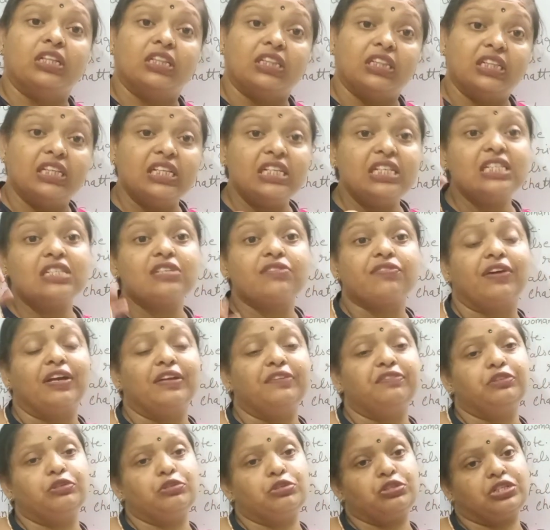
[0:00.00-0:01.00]
These
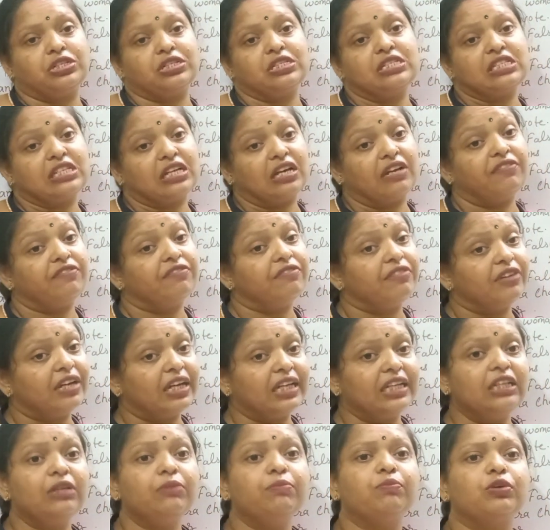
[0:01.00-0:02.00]
5 questions are
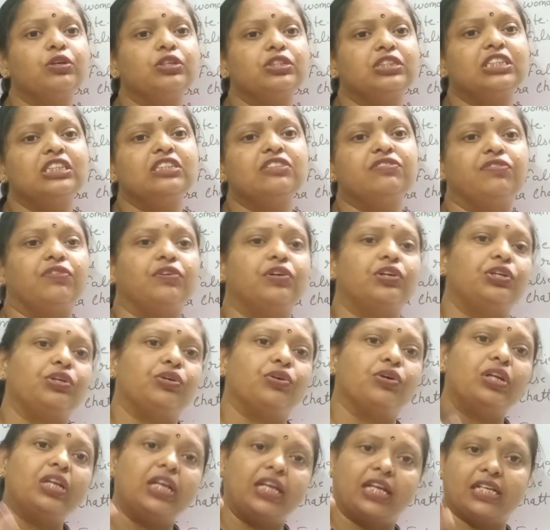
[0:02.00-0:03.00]
very important for
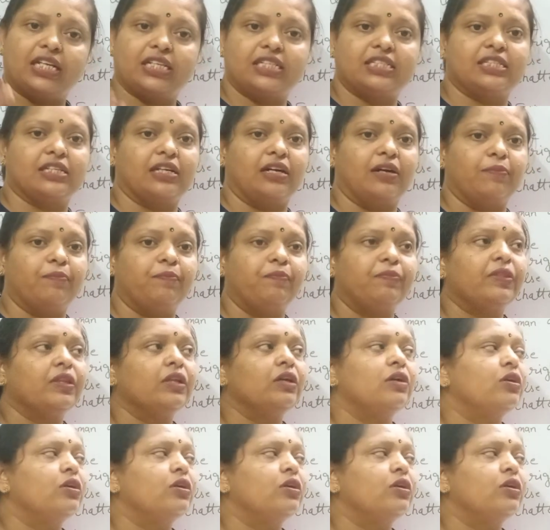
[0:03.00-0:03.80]
your exam.